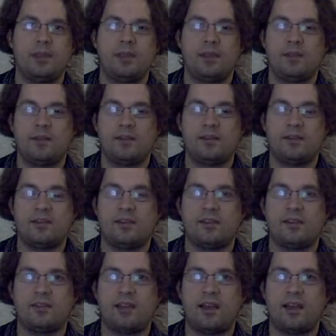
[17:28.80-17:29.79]
This
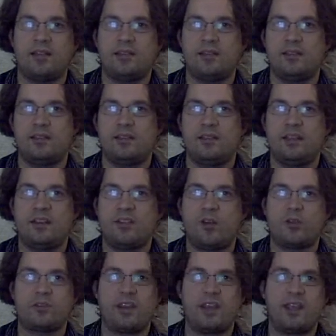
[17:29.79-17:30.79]
is, uh, these
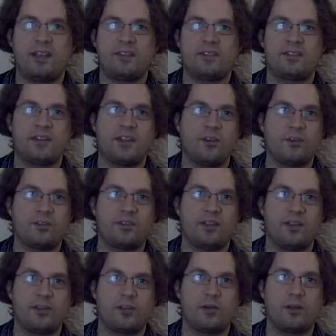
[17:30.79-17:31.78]
all take skills that
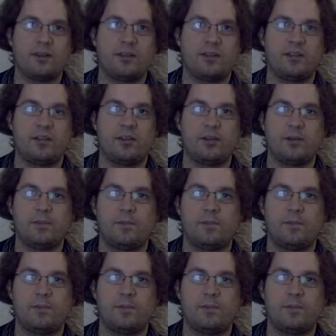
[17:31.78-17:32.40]
you're going to learn.